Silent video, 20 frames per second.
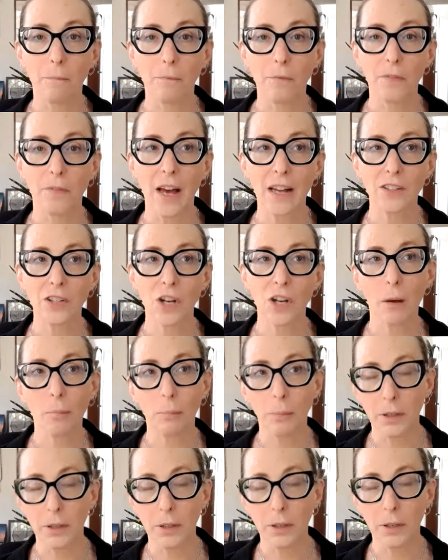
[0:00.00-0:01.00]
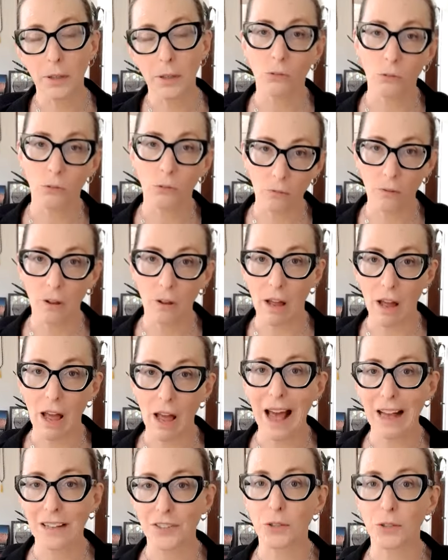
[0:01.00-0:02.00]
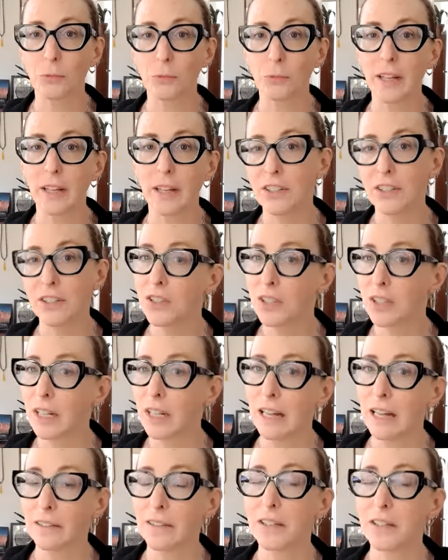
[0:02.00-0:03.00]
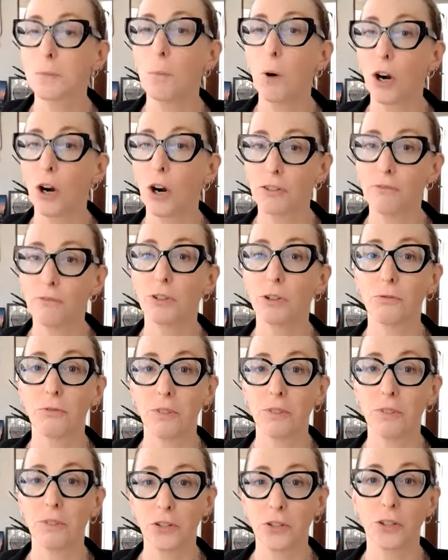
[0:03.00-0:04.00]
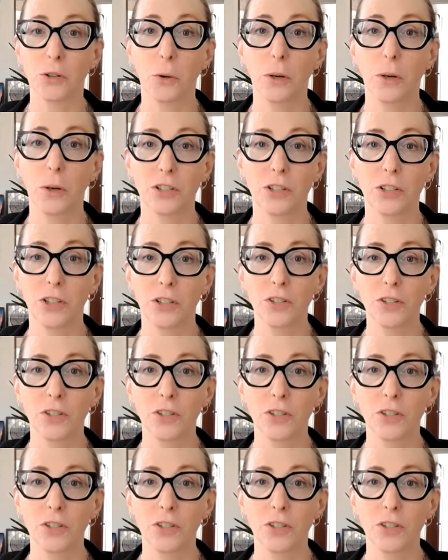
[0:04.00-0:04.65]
that topic as it relates to at least part of your research question.